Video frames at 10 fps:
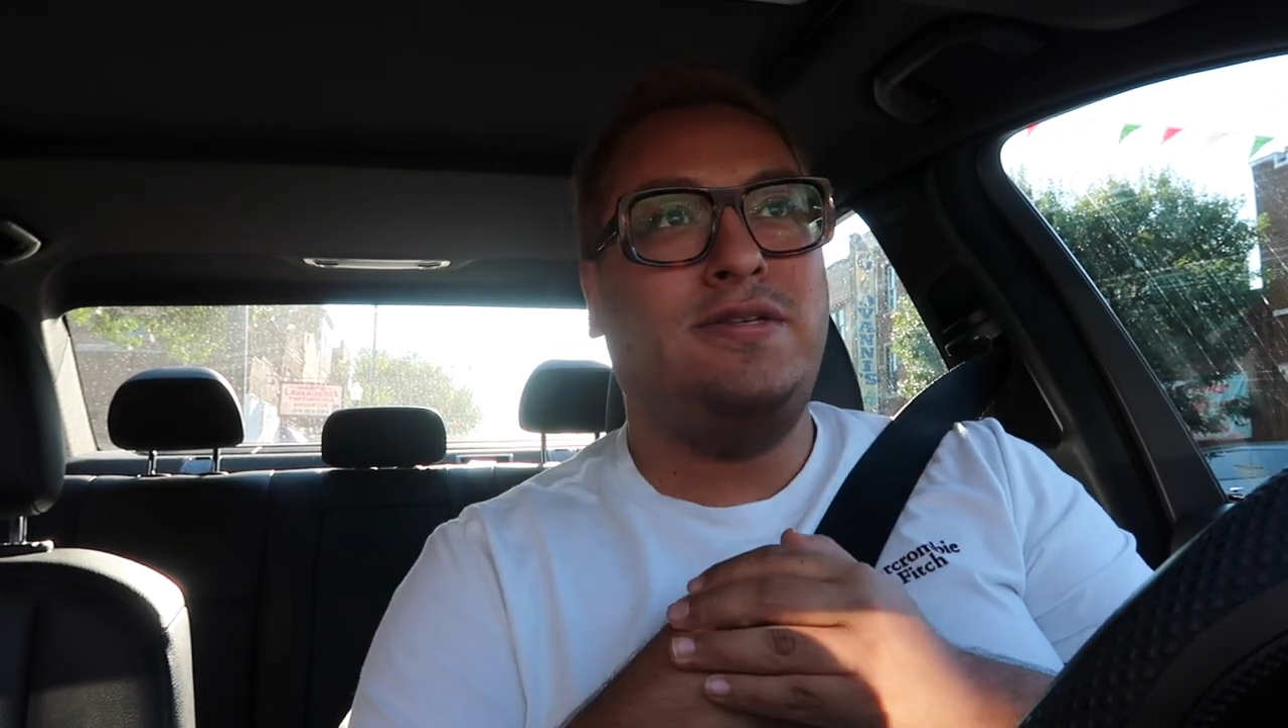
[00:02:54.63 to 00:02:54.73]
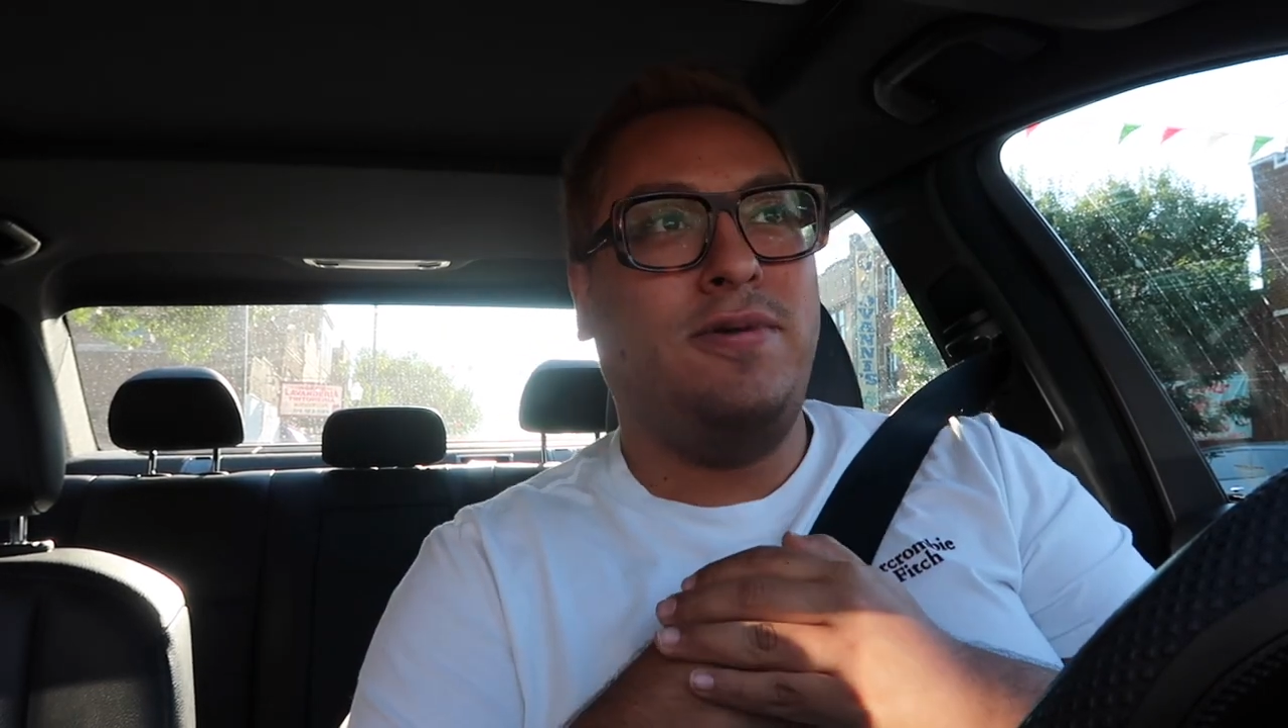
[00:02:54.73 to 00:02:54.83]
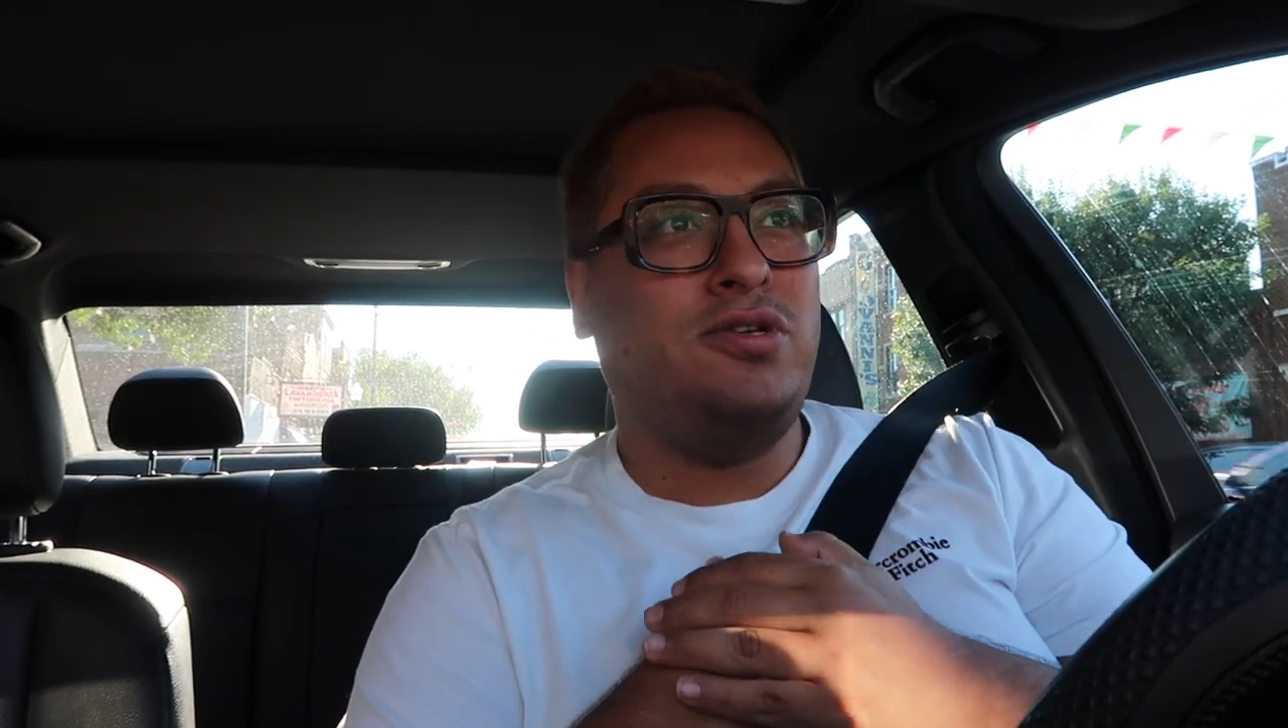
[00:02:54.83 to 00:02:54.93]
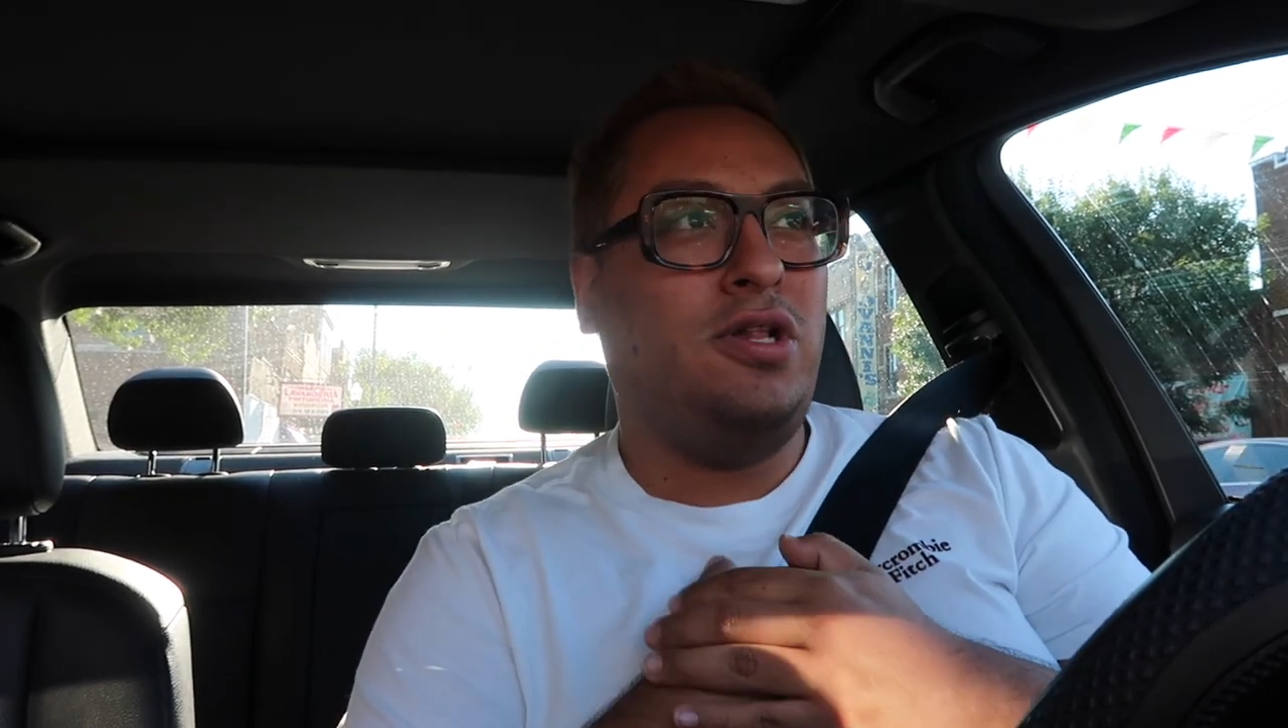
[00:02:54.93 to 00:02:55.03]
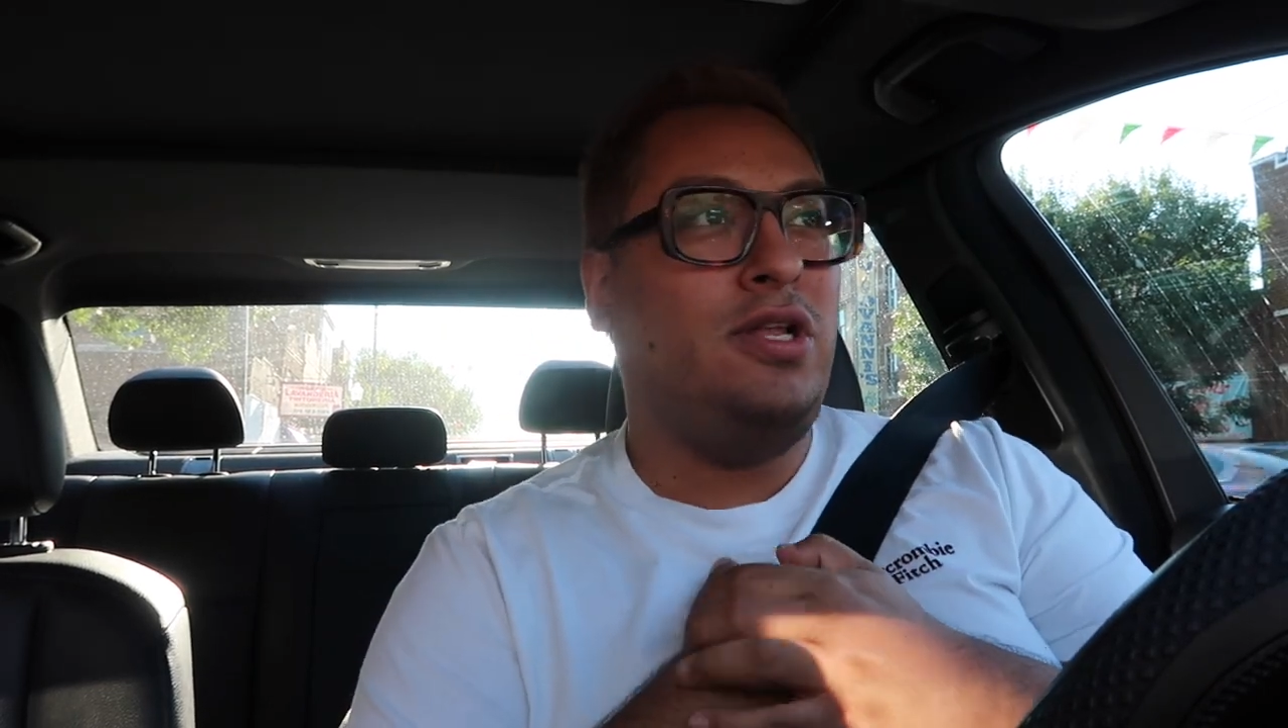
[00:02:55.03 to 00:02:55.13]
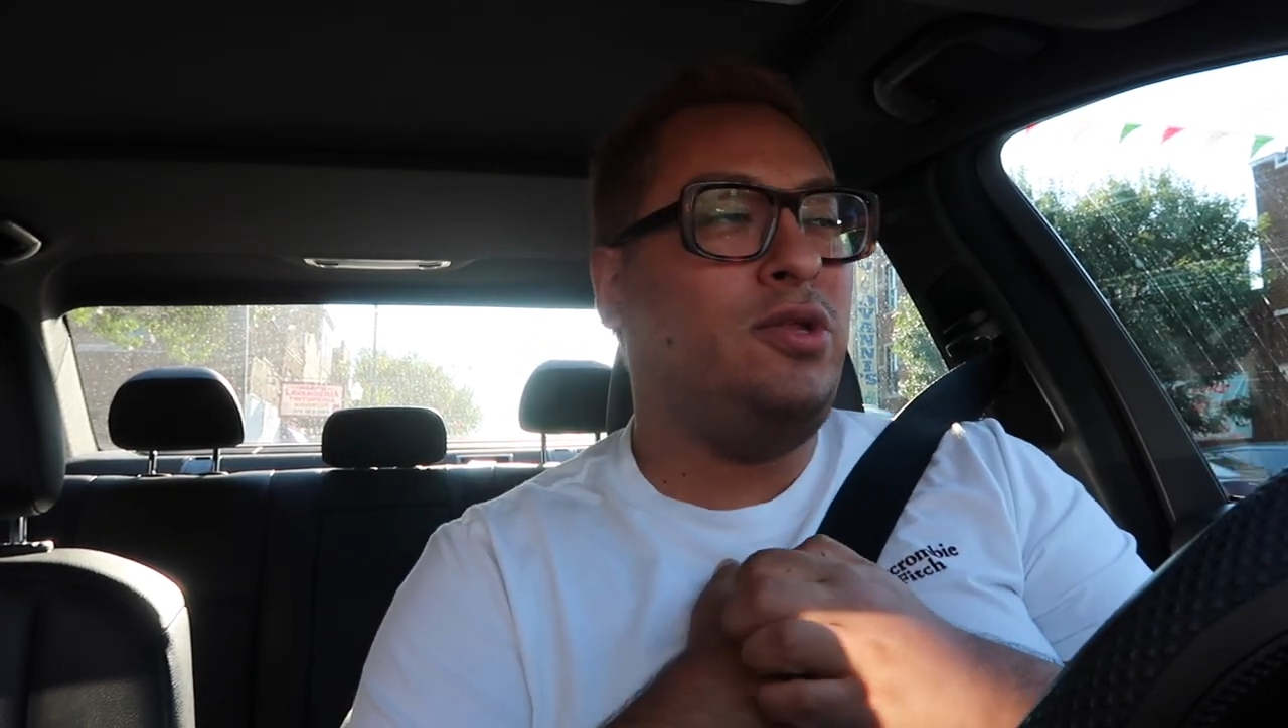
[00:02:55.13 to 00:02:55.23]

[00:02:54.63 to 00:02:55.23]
especially